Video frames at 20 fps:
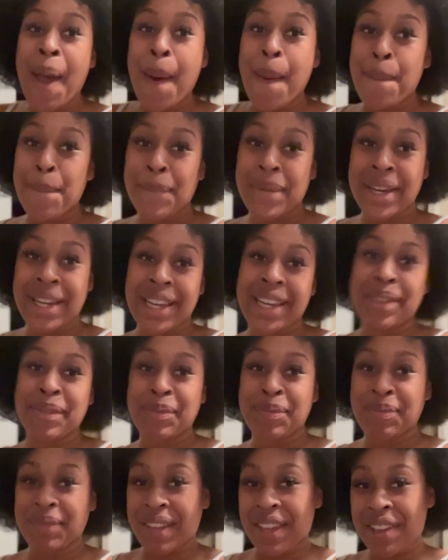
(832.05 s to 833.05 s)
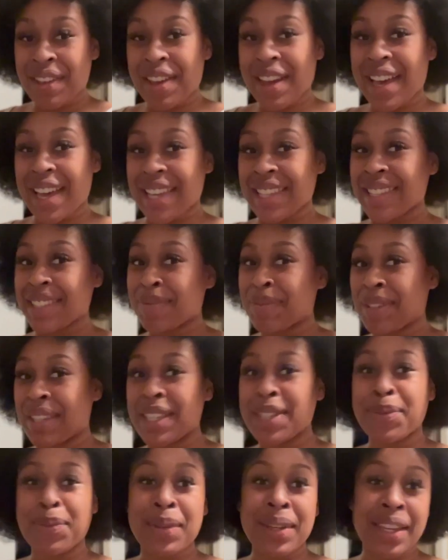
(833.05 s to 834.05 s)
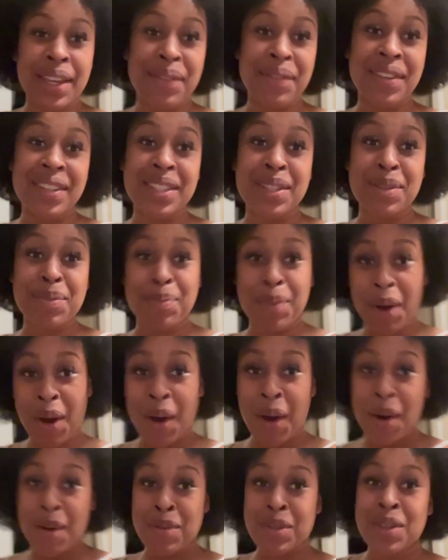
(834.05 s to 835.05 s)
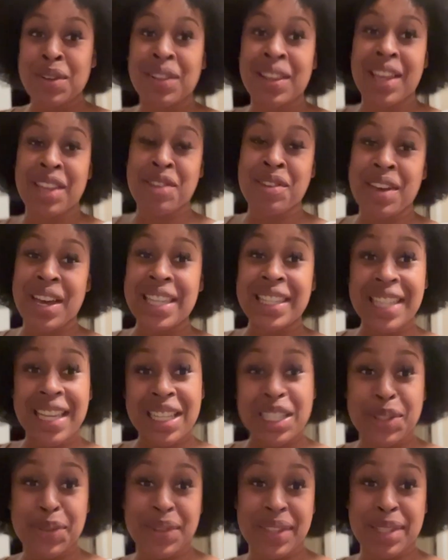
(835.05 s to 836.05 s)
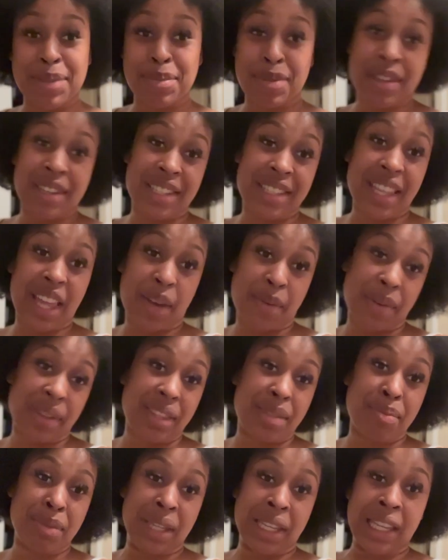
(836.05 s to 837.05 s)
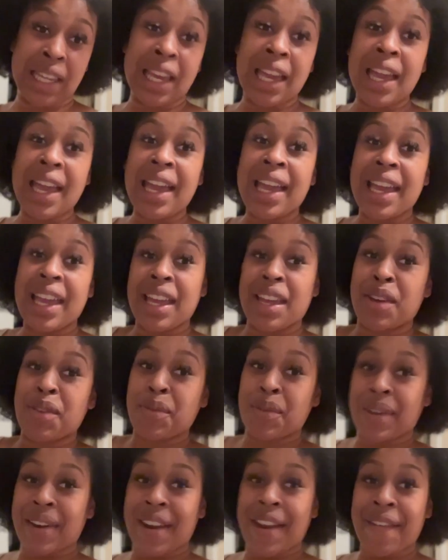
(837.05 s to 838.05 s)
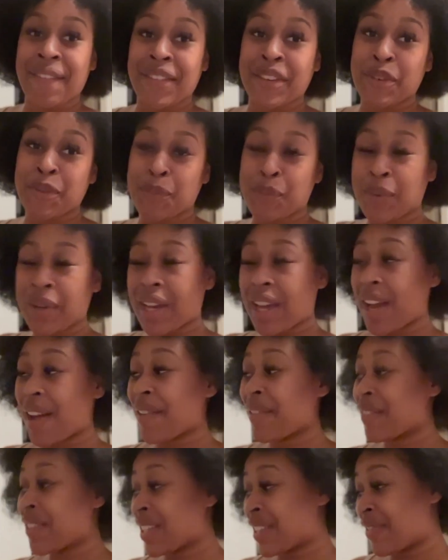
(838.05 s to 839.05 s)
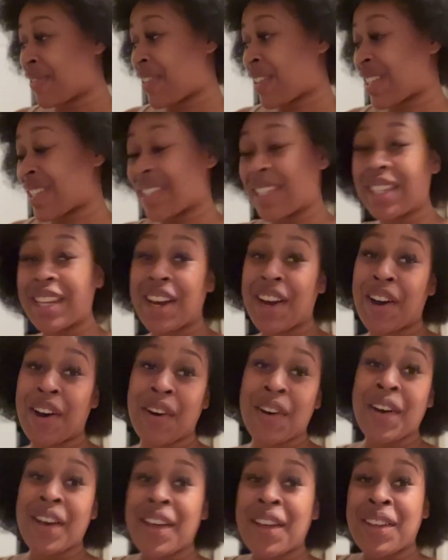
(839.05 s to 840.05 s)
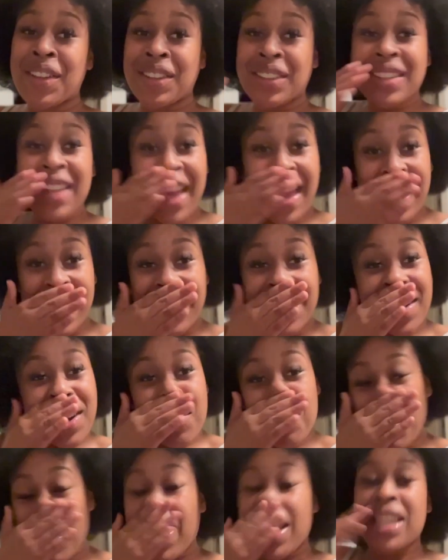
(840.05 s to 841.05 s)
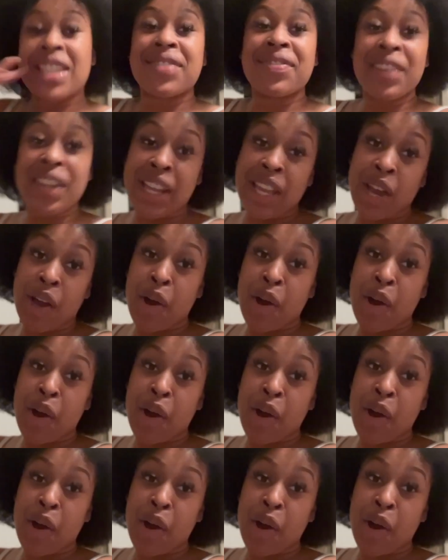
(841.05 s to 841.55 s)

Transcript: But yeah, you guys, but this weekend was a ball. So glad you guys got to experience that with me and whatever. But I'm just finna see y'all later my next video.